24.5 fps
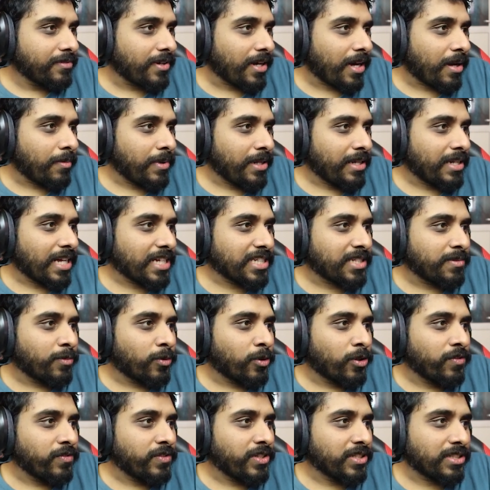I mean, that's
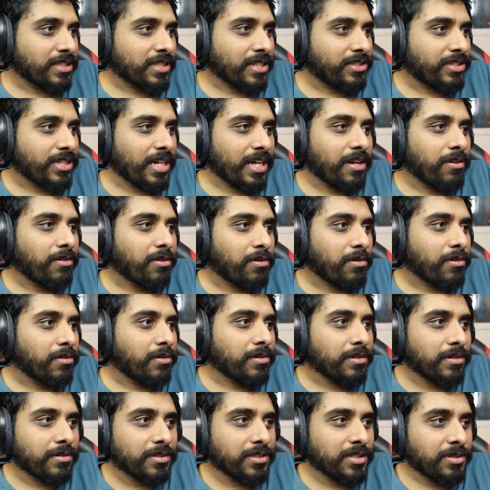more of just a general
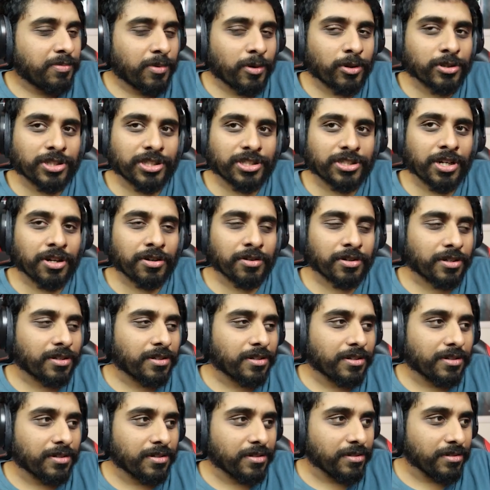sports joke.
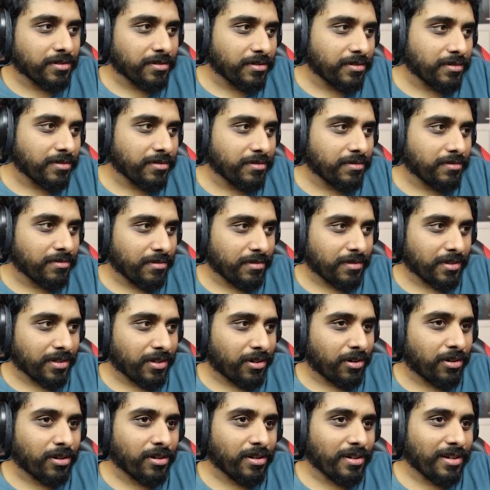
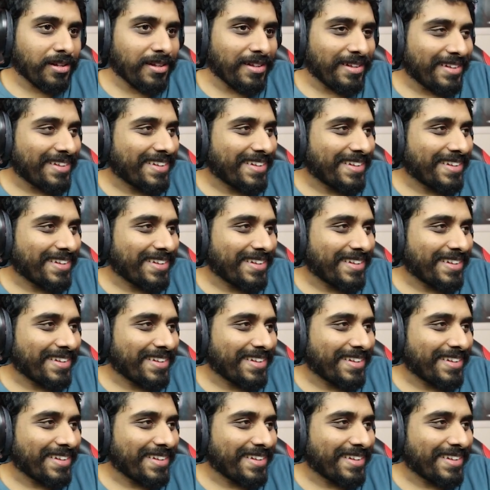Why